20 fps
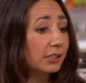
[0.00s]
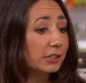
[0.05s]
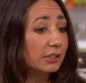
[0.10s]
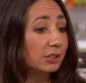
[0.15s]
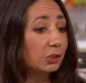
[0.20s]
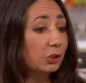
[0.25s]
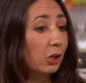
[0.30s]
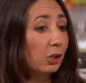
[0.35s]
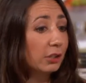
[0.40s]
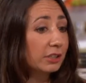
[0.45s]

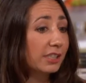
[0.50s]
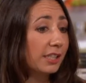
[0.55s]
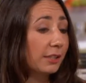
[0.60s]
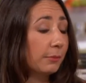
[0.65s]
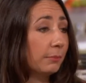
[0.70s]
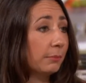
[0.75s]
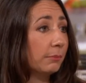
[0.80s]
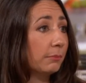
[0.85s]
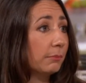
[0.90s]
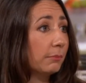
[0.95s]
start
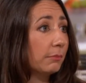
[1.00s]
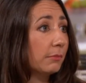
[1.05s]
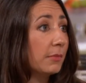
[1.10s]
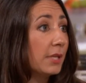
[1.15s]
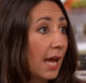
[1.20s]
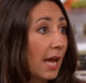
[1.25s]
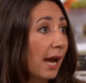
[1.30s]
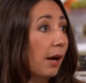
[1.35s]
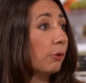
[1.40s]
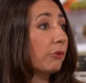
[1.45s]
him
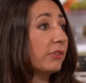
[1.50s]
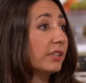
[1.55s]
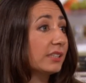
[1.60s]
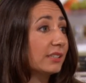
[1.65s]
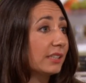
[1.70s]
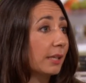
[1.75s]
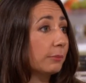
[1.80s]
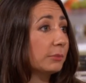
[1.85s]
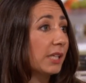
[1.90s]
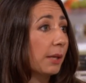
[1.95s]
now, this
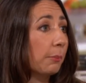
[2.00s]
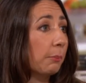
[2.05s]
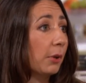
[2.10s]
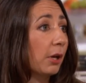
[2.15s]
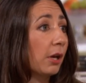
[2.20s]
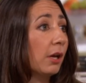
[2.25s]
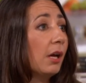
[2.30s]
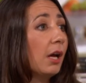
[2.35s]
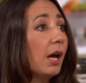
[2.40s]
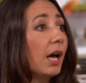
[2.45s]

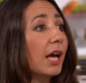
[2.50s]
September,